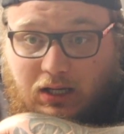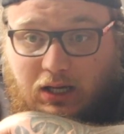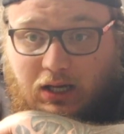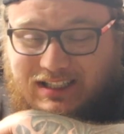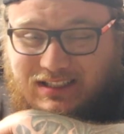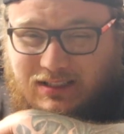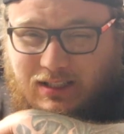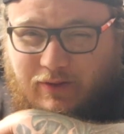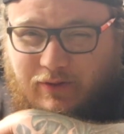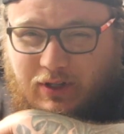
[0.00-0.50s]

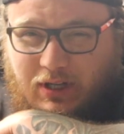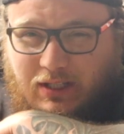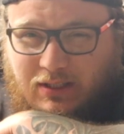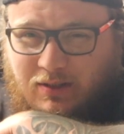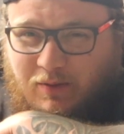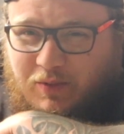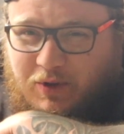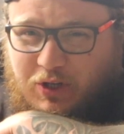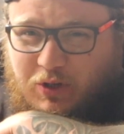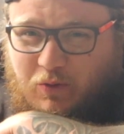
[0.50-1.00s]
it's definitely not
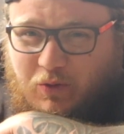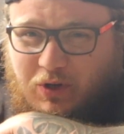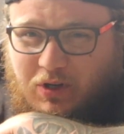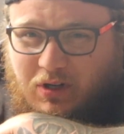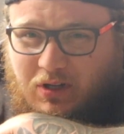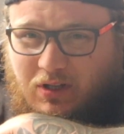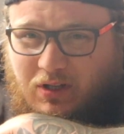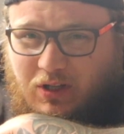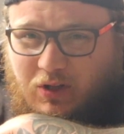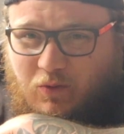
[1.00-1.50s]
something you
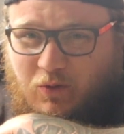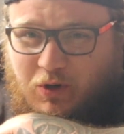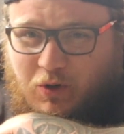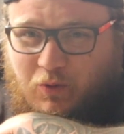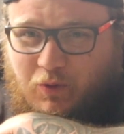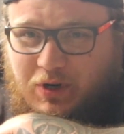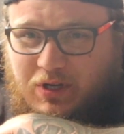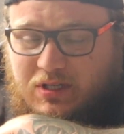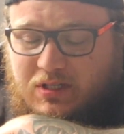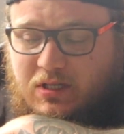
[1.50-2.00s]
wanna
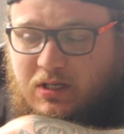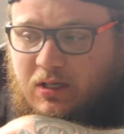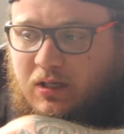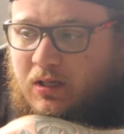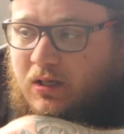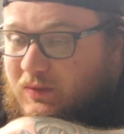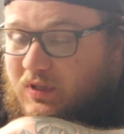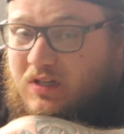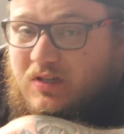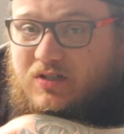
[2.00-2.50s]
risk.
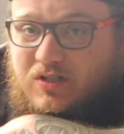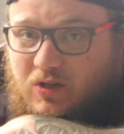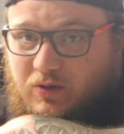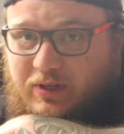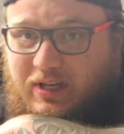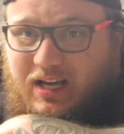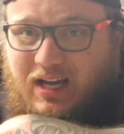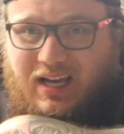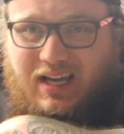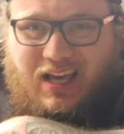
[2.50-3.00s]
So
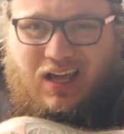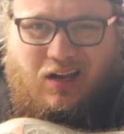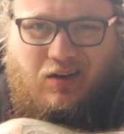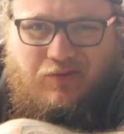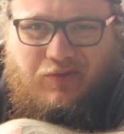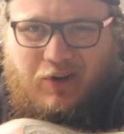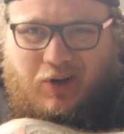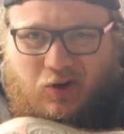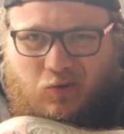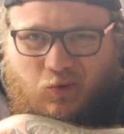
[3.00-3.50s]
yeah, I kind of
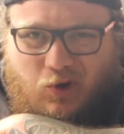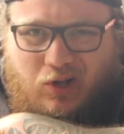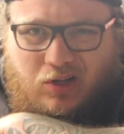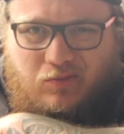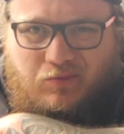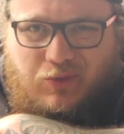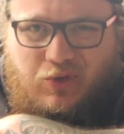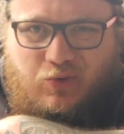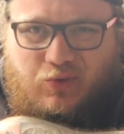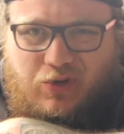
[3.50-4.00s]
figured while
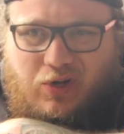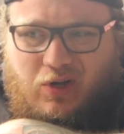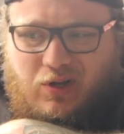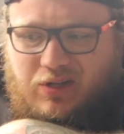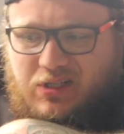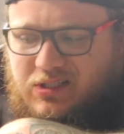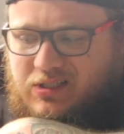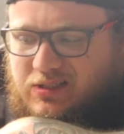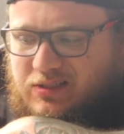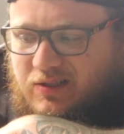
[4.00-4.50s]
I'm doing all
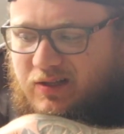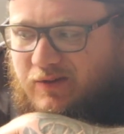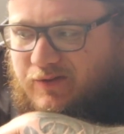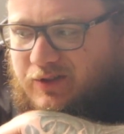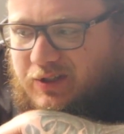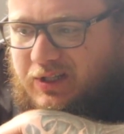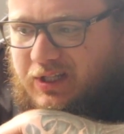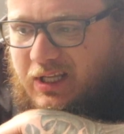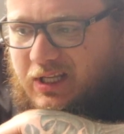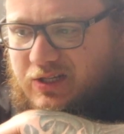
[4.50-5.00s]
this stuff
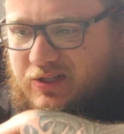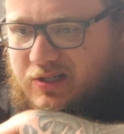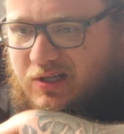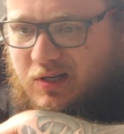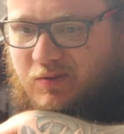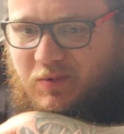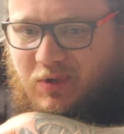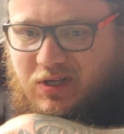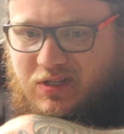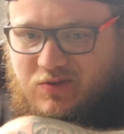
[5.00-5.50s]
to the engine,
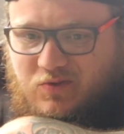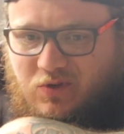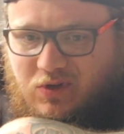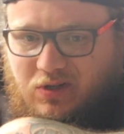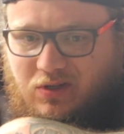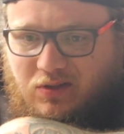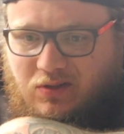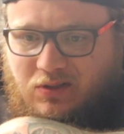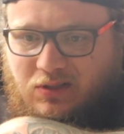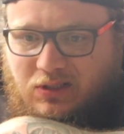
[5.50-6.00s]
I might as
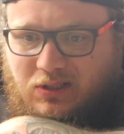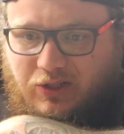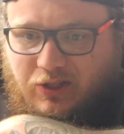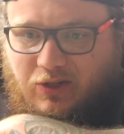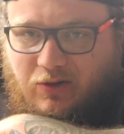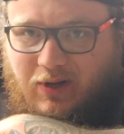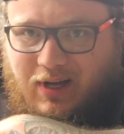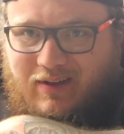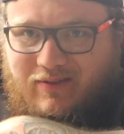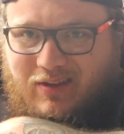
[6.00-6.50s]
well, you
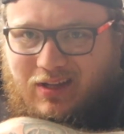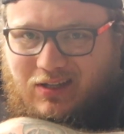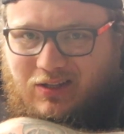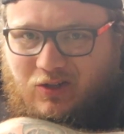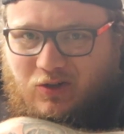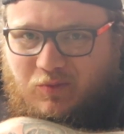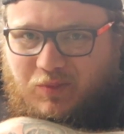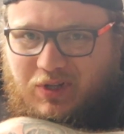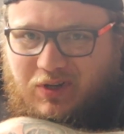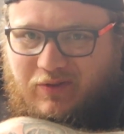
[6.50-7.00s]
know, have that
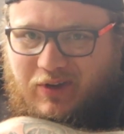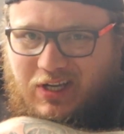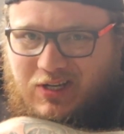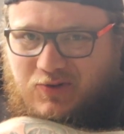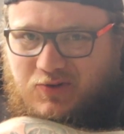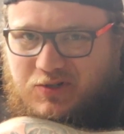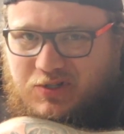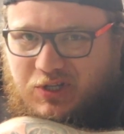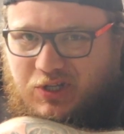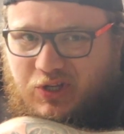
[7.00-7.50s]
little bit of
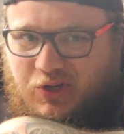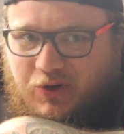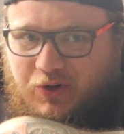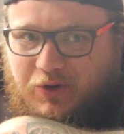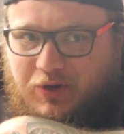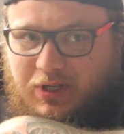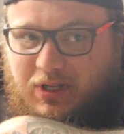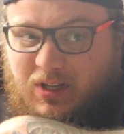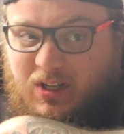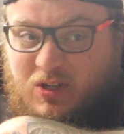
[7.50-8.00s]
extra
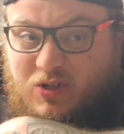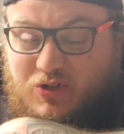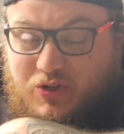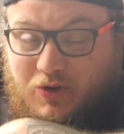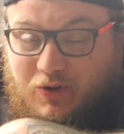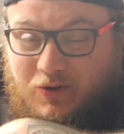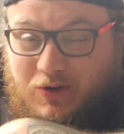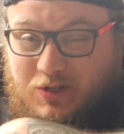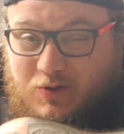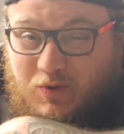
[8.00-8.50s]
security and
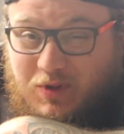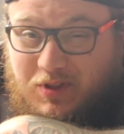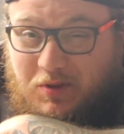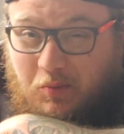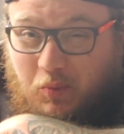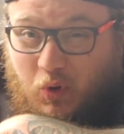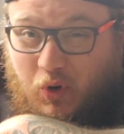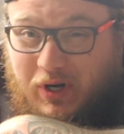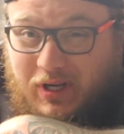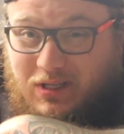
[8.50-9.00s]
insurance with the
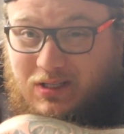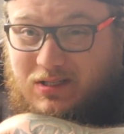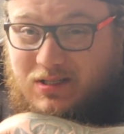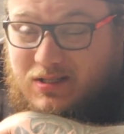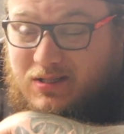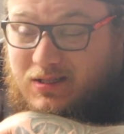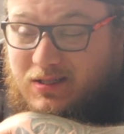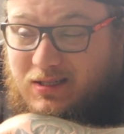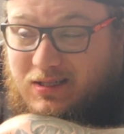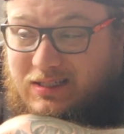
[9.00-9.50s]

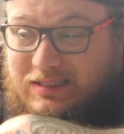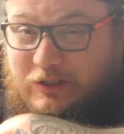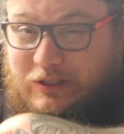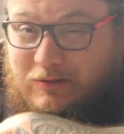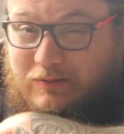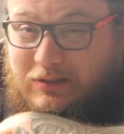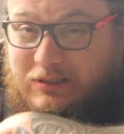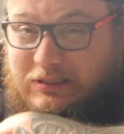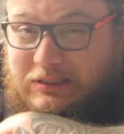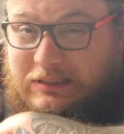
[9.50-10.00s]
brakes.
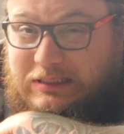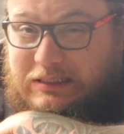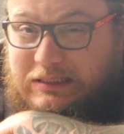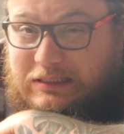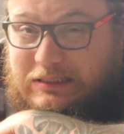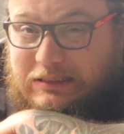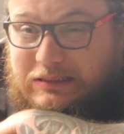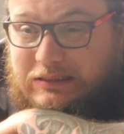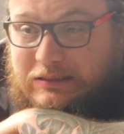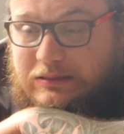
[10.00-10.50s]
Probably a good
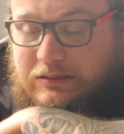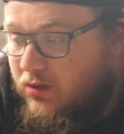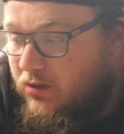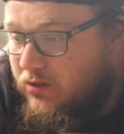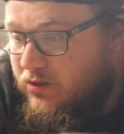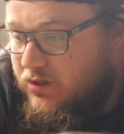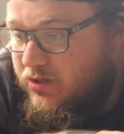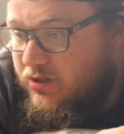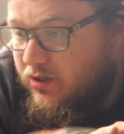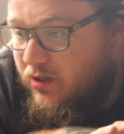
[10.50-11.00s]
idea.
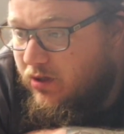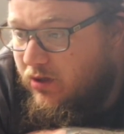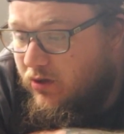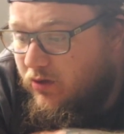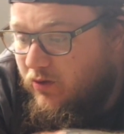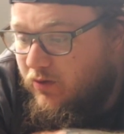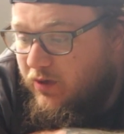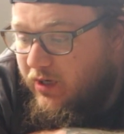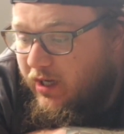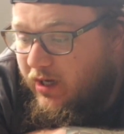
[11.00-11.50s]

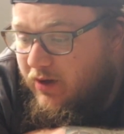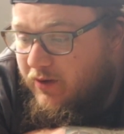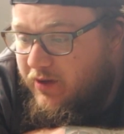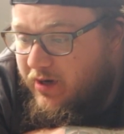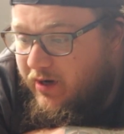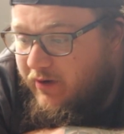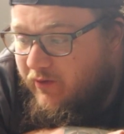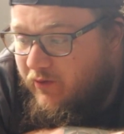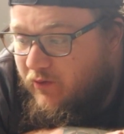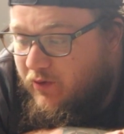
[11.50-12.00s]
So now
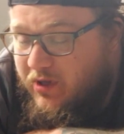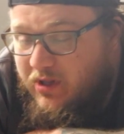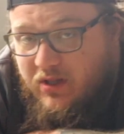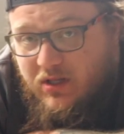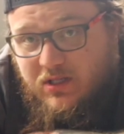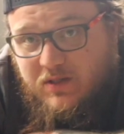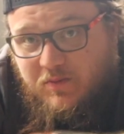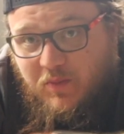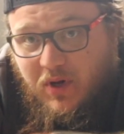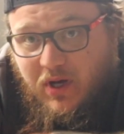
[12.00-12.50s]
that I've ridden
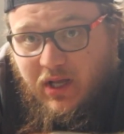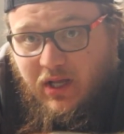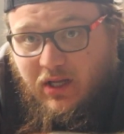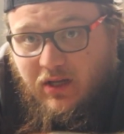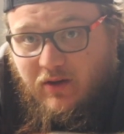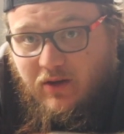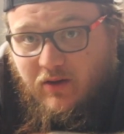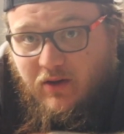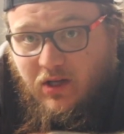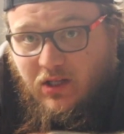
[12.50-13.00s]
this
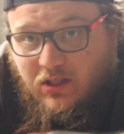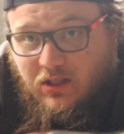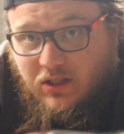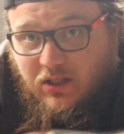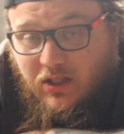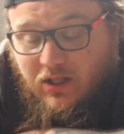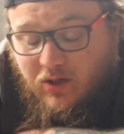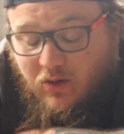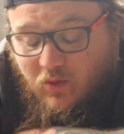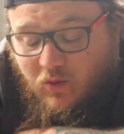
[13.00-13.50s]
bike a
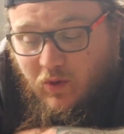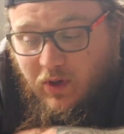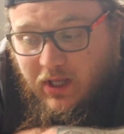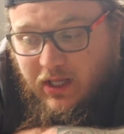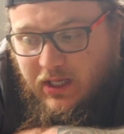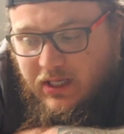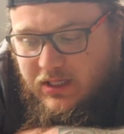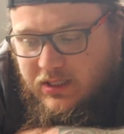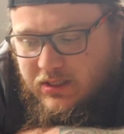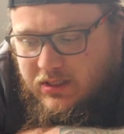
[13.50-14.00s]
little
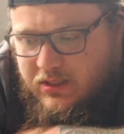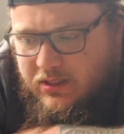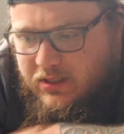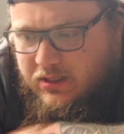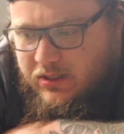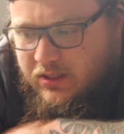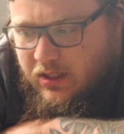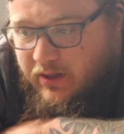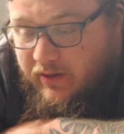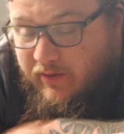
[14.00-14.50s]

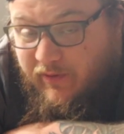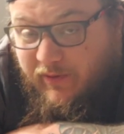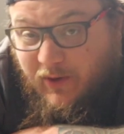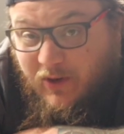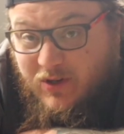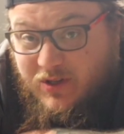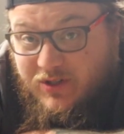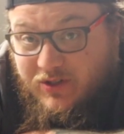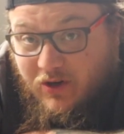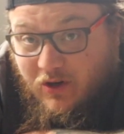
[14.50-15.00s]
ways, the
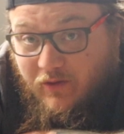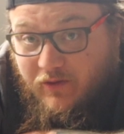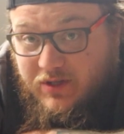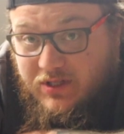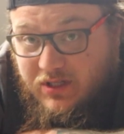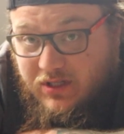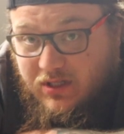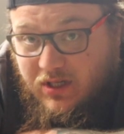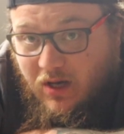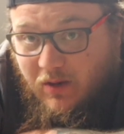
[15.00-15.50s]
first
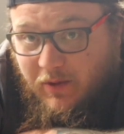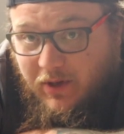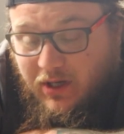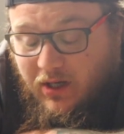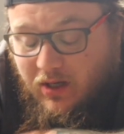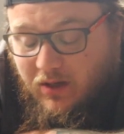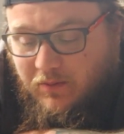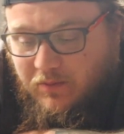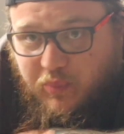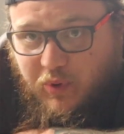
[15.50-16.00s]
service is coming
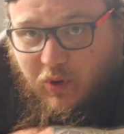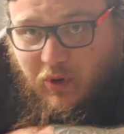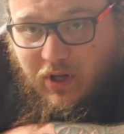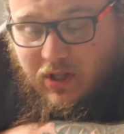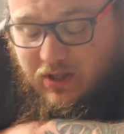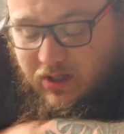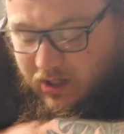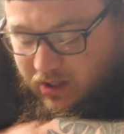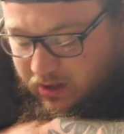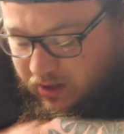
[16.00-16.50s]
up.
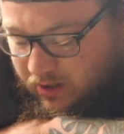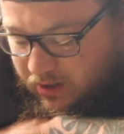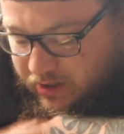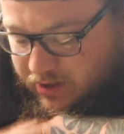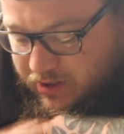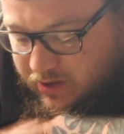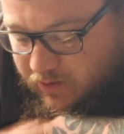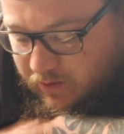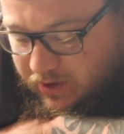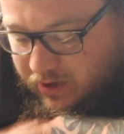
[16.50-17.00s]
Broken the
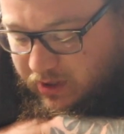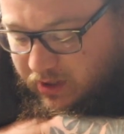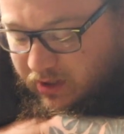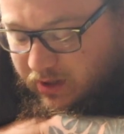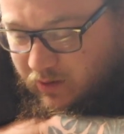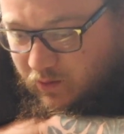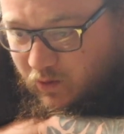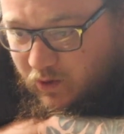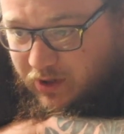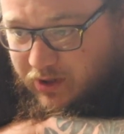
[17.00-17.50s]
clutch with
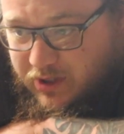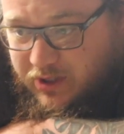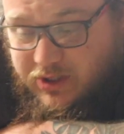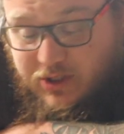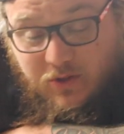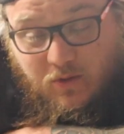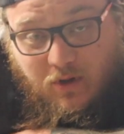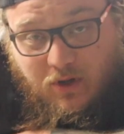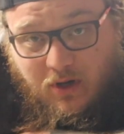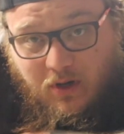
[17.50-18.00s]
the 1 to
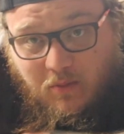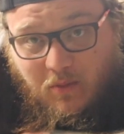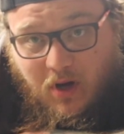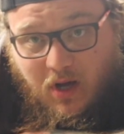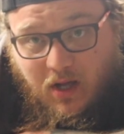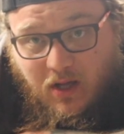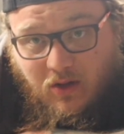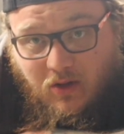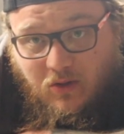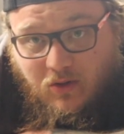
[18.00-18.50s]
200
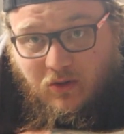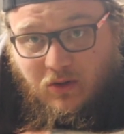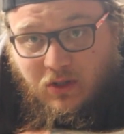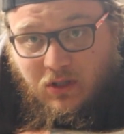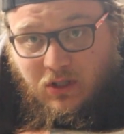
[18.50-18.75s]
mile